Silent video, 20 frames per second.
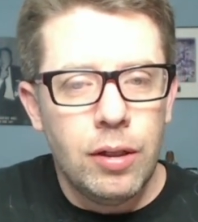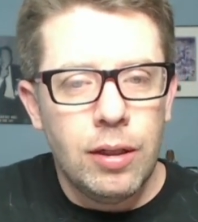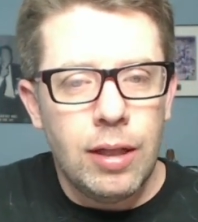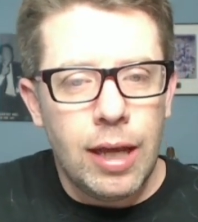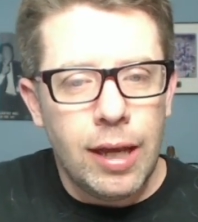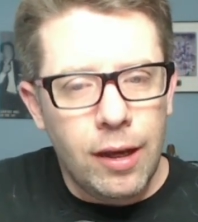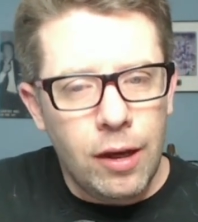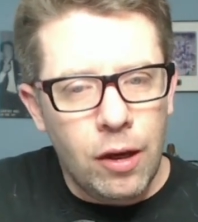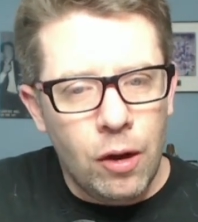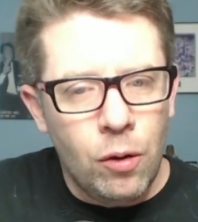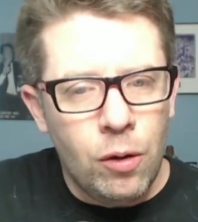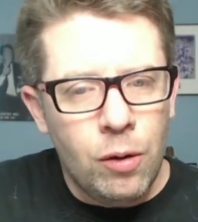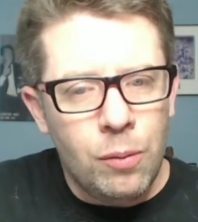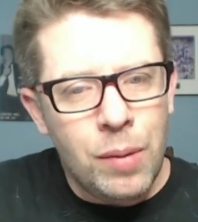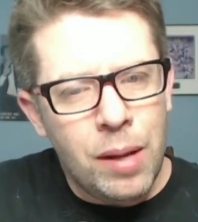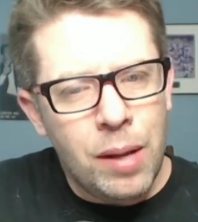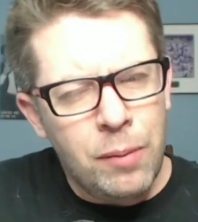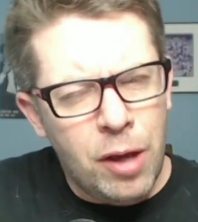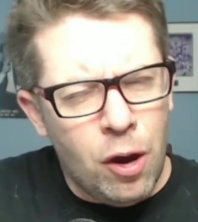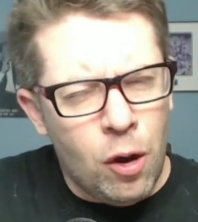They can go to
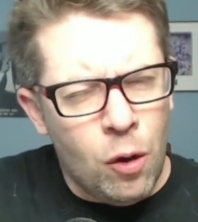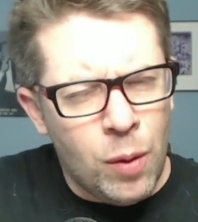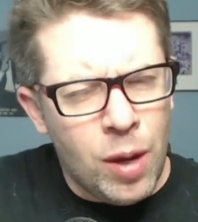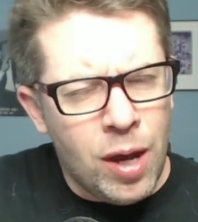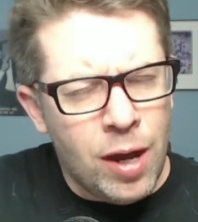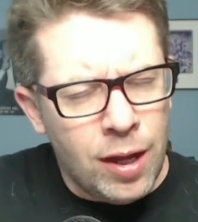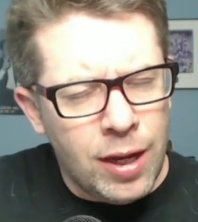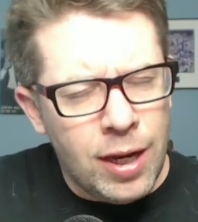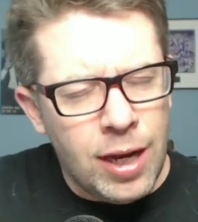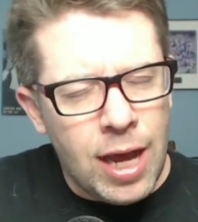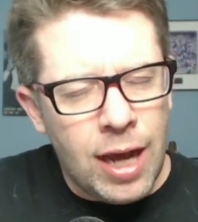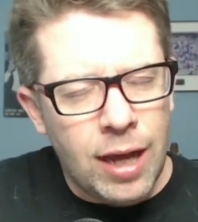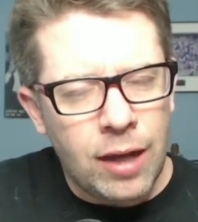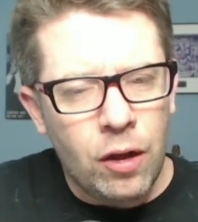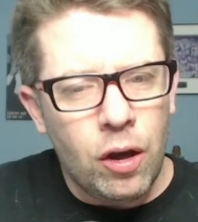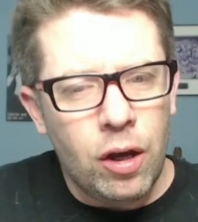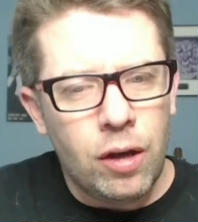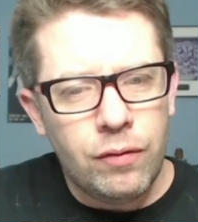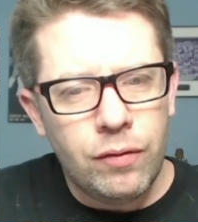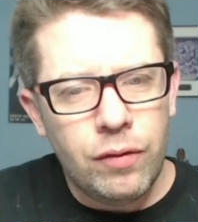maybe Omaha and knock
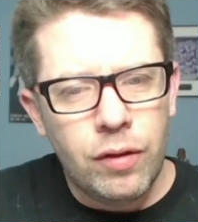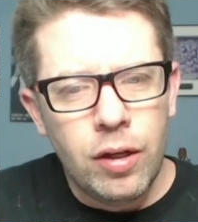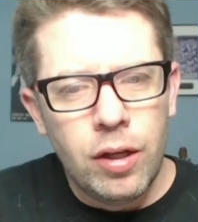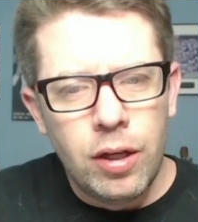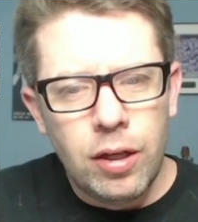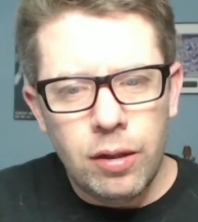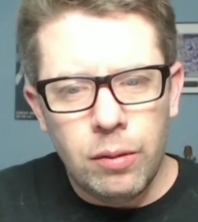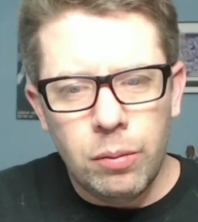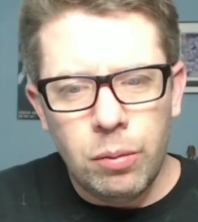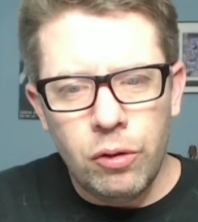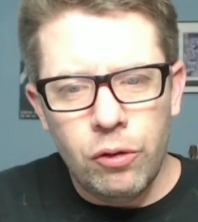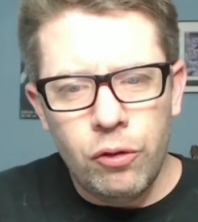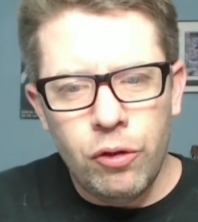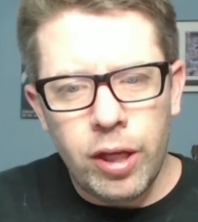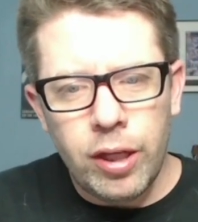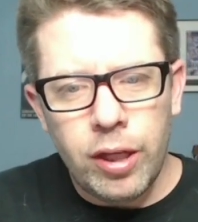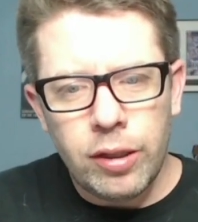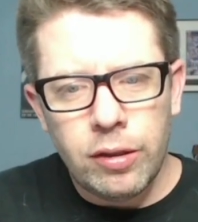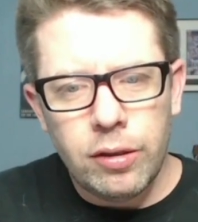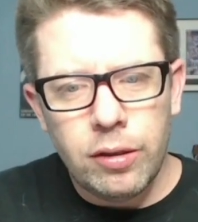off Blue
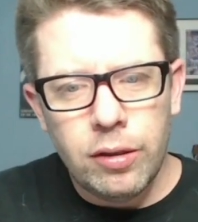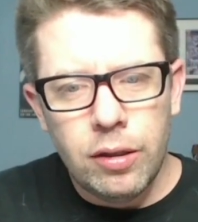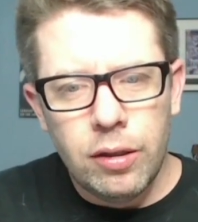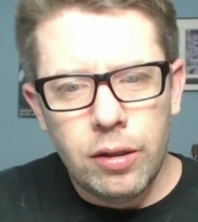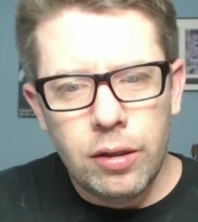Jays.